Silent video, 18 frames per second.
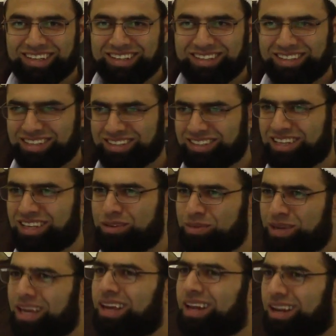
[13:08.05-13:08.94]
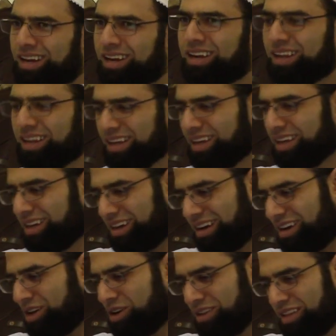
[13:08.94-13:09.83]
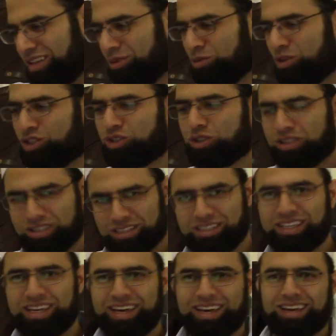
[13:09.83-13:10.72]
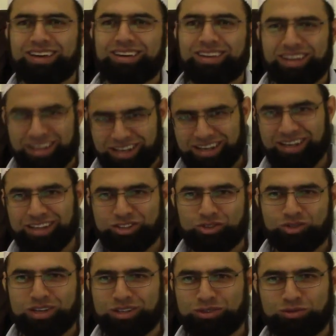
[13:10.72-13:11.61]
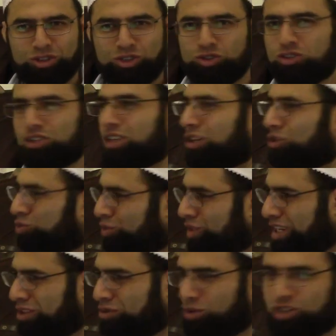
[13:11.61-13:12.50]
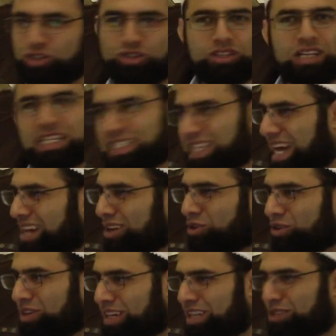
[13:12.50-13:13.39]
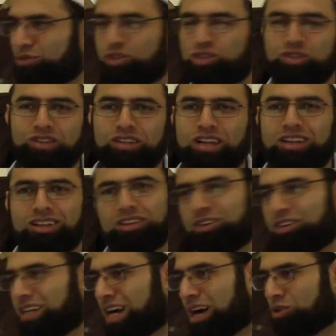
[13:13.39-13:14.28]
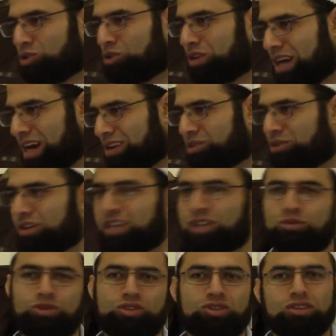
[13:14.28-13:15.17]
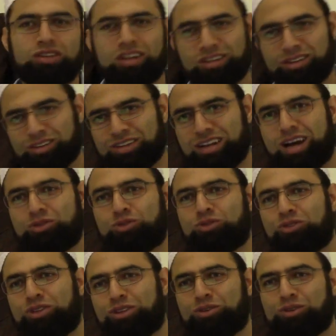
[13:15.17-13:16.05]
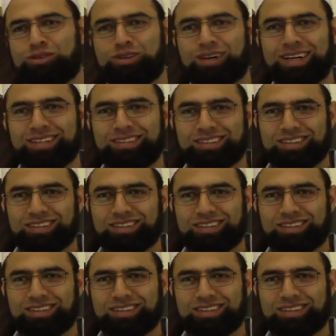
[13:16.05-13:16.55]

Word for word: Does he mean uh, then we should stay illiterate, we should not read, we should not calculate, we should not learn how to calculate, we should not learn how to read or write?